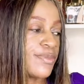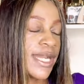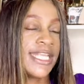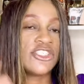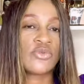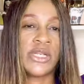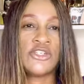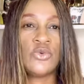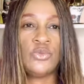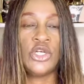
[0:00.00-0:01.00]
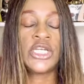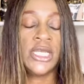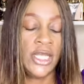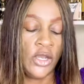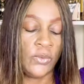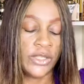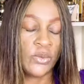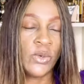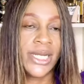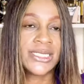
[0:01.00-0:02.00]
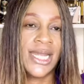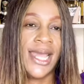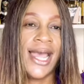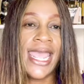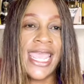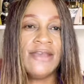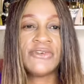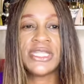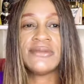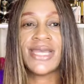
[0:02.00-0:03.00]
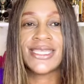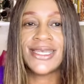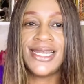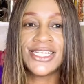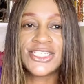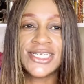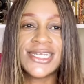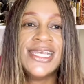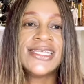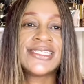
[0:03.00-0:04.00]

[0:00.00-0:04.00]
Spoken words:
but I just wanted to work with what I have within my collection.